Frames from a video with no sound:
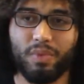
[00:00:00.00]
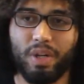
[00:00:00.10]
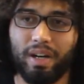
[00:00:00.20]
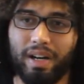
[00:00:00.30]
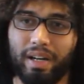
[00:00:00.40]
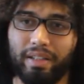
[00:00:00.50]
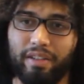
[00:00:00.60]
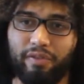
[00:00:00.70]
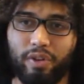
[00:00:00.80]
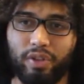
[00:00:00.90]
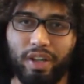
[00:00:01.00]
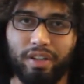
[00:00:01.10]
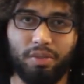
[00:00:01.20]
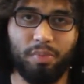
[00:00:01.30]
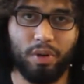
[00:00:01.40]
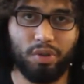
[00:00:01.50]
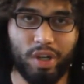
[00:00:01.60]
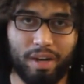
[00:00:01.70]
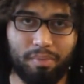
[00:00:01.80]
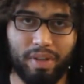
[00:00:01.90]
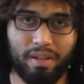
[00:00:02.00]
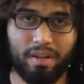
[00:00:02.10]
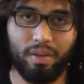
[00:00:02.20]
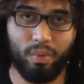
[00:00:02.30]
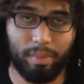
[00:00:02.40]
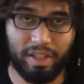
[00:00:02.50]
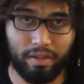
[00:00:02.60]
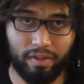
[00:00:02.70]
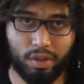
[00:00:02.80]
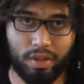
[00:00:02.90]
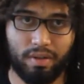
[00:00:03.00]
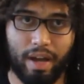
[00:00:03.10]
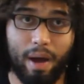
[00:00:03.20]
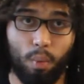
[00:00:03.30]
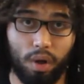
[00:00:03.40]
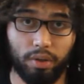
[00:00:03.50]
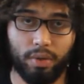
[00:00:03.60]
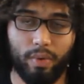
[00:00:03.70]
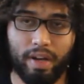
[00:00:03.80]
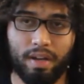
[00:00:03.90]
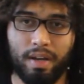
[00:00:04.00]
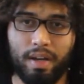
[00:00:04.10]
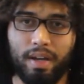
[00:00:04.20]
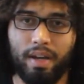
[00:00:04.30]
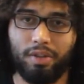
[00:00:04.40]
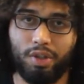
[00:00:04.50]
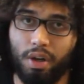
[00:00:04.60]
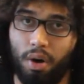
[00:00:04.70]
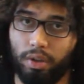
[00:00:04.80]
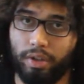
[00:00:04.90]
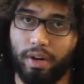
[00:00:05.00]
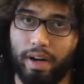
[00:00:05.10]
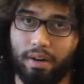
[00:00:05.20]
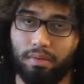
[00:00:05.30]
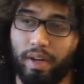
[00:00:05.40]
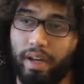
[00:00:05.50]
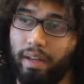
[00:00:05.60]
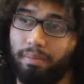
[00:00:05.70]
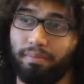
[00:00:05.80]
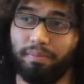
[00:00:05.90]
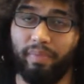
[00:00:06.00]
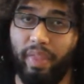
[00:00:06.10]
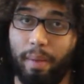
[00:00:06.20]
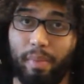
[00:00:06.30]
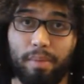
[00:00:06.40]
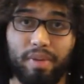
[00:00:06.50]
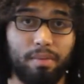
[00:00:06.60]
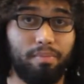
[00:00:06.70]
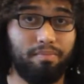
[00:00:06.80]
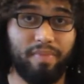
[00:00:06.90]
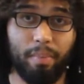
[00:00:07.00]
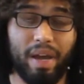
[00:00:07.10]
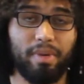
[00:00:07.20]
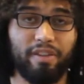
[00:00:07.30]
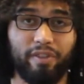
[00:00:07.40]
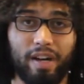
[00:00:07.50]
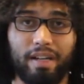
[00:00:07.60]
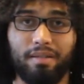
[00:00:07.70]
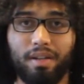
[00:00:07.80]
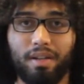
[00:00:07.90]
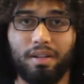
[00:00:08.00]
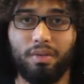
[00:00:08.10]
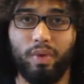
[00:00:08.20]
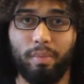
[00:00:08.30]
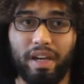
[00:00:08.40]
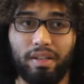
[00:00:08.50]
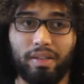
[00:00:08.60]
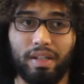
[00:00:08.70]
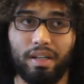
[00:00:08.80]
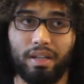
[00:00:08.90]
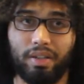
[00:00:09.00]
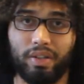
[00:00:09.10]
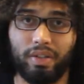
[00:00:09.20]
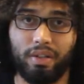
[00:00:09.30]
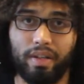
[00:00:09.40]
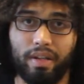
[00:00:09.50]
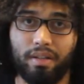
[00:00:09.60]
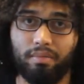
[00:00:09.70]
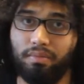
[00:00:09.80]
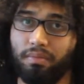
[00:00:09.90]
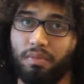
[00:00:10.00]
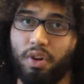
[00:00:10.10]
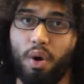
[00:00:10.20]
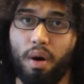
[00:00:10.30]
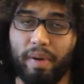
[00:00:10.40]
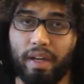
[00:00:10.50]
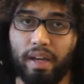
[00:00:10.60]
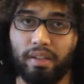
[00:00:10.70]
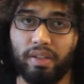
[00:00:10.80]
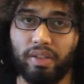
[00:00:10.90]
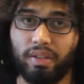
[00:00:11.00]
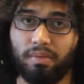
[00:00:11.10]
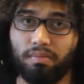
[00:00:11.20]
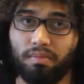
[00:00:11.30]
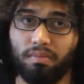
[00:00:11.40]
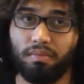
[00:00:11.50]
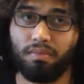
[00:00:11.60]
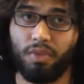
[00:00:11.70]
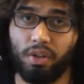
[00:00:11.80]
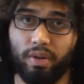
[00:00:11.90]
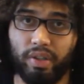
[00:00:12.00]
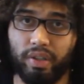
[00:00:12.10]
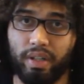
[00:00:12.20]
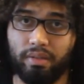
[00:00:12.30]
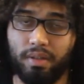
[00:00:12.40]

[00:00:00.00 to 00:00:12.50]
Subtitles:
the first undisputed champion in the women's division at welterweight, she called her out, and that may be a fight. We may see Cecilia go up against Clarissa,